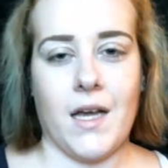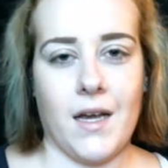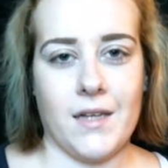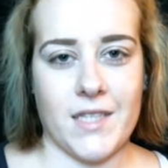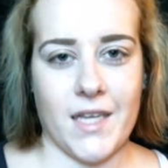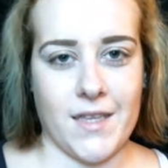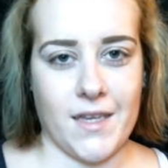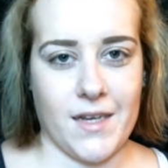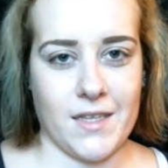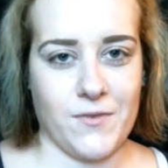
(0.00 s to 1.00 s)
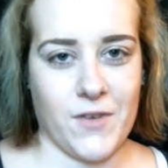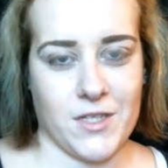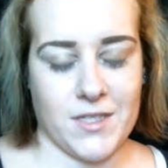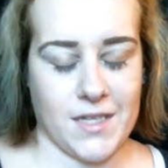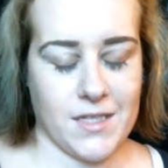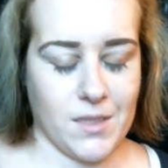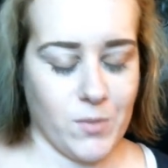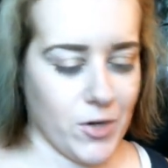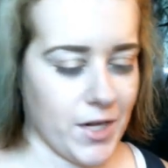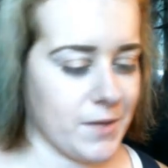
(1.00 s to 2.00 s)
to get that nice fresh scent in the
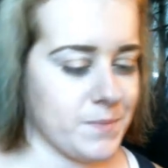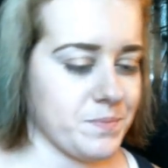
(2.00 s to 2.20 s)
morning.